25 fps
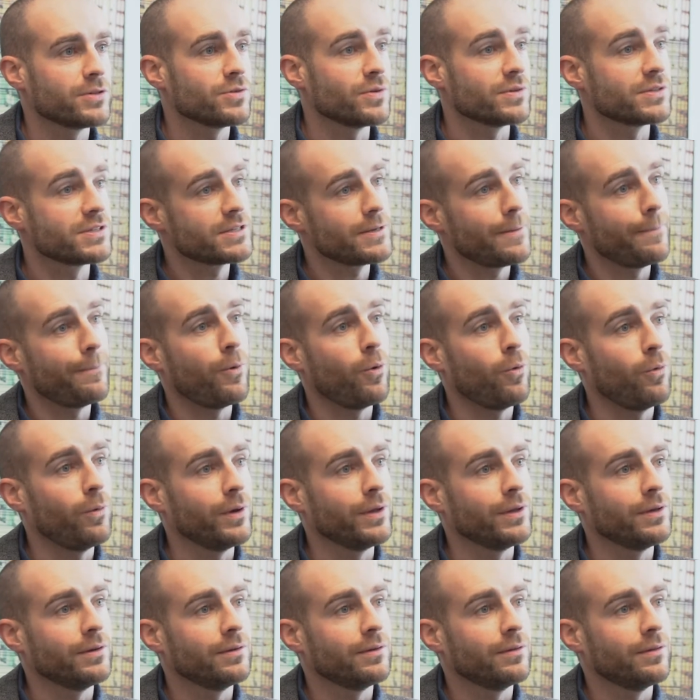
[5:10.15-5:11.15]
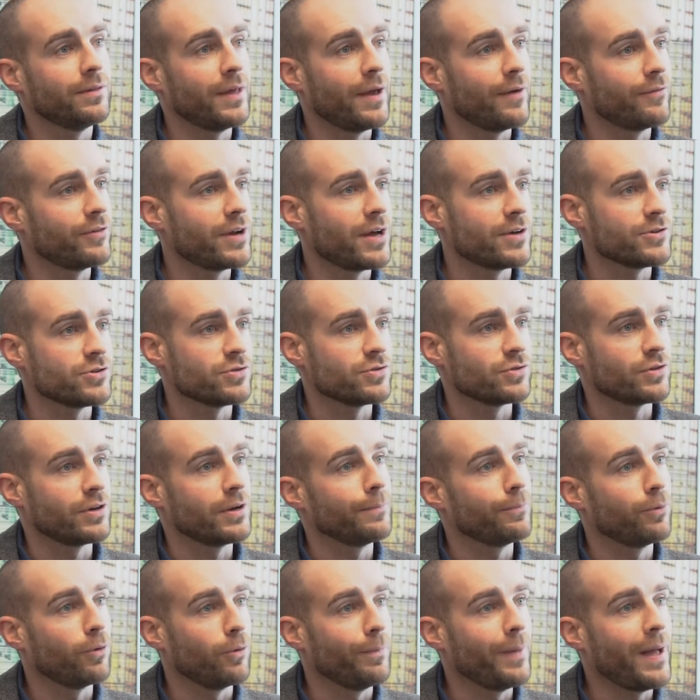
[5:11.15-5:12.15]
So at some point, the advertisers are going
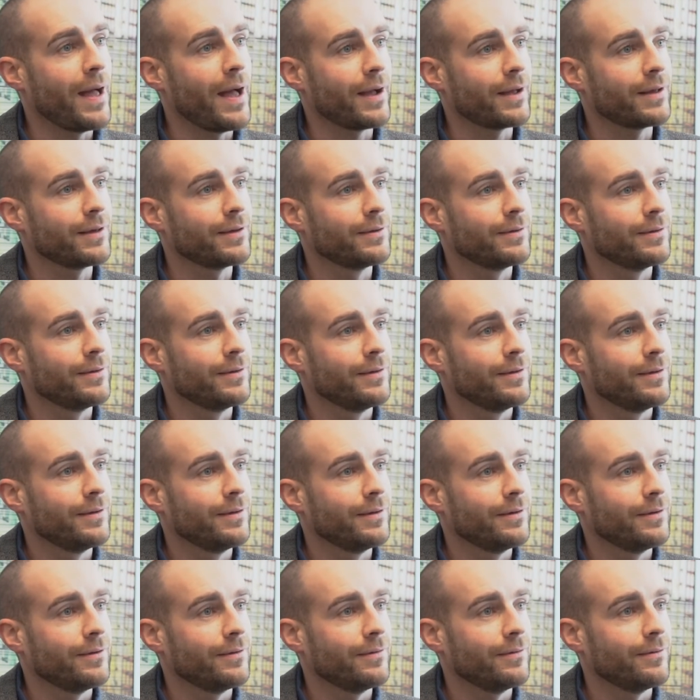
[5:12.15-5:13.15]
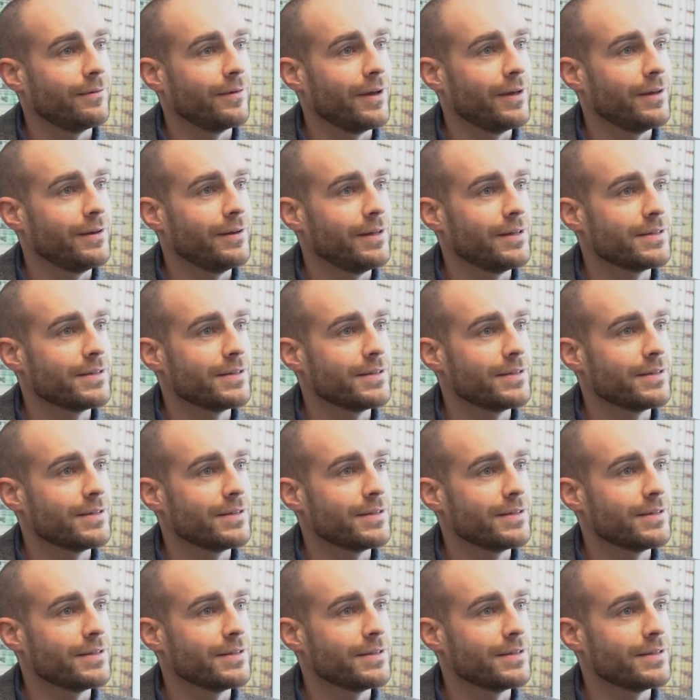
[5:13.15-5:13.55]
to pull back, right?